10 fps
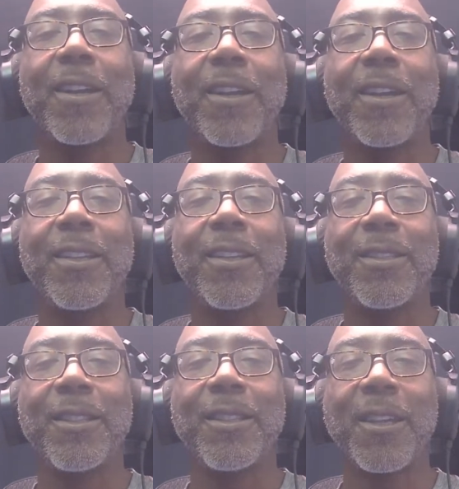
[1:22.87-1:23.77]
get this
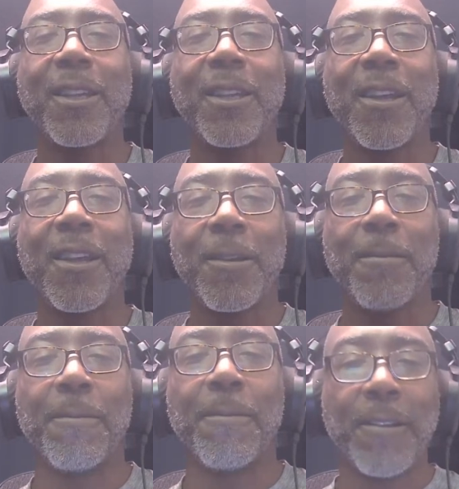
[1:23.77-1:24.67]
thing
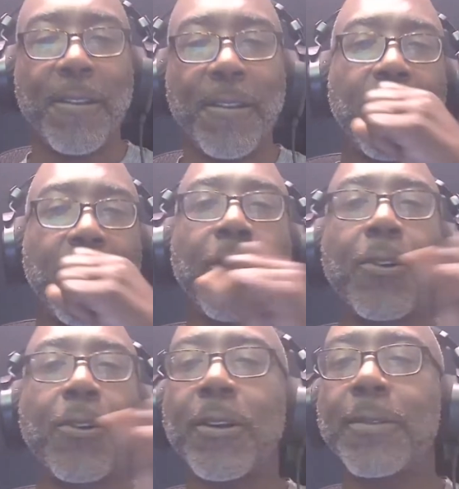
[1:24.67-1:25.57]
all
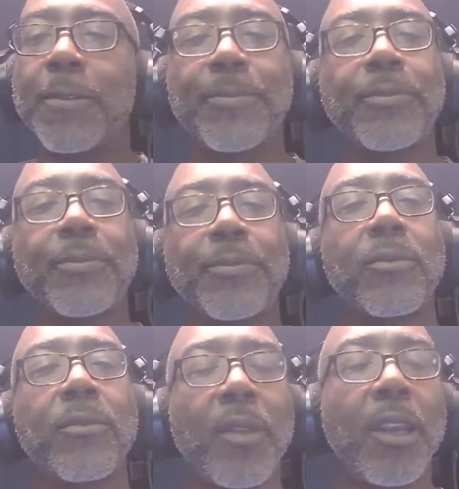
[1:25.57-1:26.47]
going.
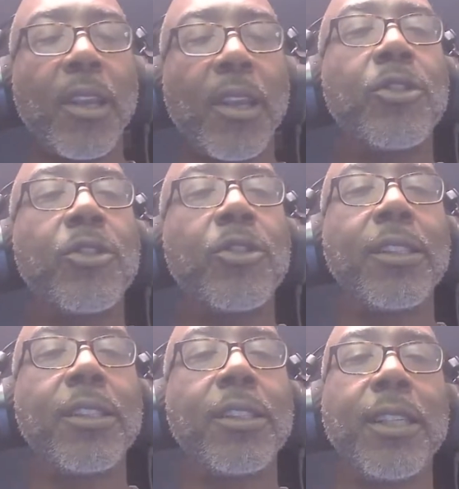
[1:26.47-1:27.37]
I'm trying
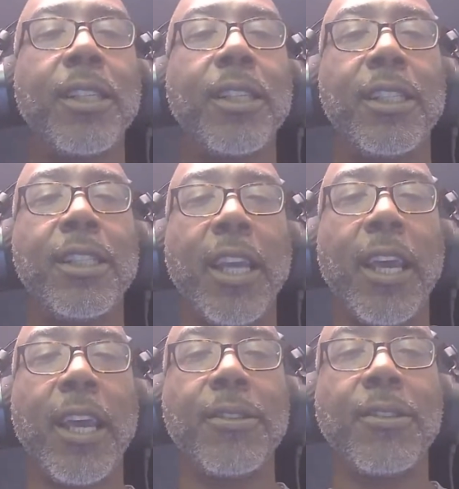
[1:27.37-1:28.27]
to see the
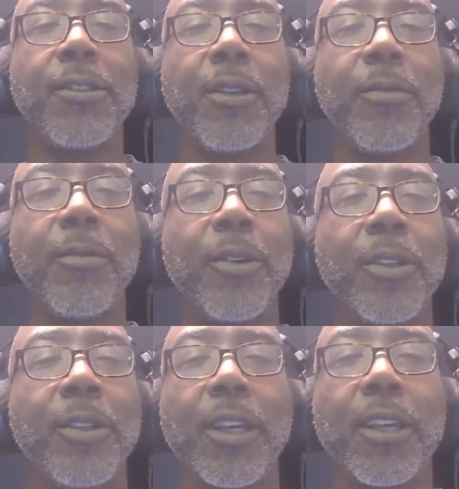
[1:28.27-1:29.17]
chat, so give me 1
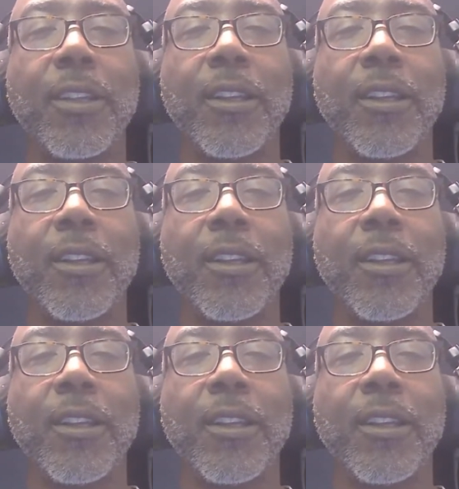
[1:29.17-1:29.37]
second.